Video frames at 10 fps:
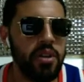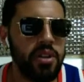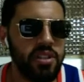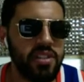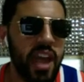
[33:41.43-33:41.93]

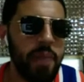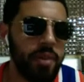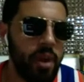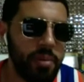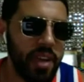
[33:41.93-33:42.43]
Just
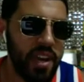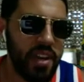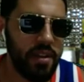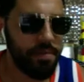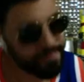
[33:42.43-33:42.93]
hyping up
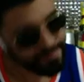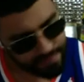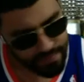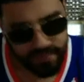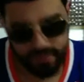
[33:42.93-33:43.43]
Kenny
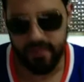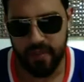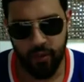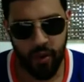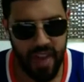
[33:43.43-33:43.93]

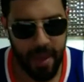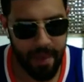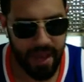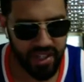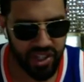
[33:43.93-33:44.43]
for that
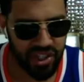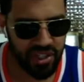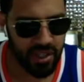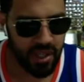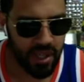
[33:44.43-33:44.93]
match.
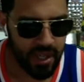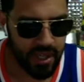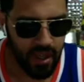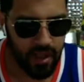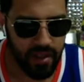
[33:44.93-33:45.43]

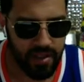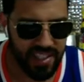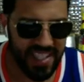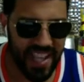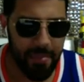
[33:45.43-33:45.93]

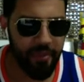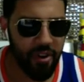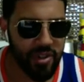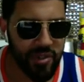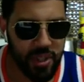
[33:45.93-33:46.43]

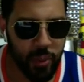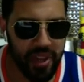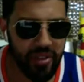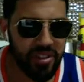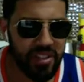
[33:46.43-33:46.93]
Slammiversary twenty
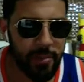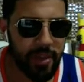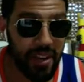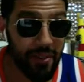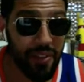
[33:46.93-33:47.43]
thirteen, we
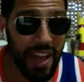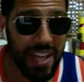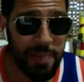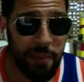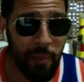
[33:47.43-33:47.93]
got a
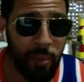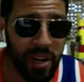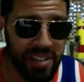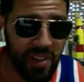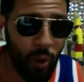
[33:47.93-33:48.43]
flashback moment. It
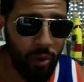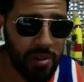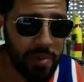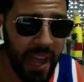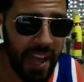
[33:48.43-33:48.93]
is an
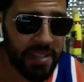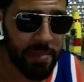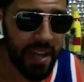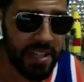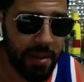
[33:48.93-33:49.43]
Ultimate X match.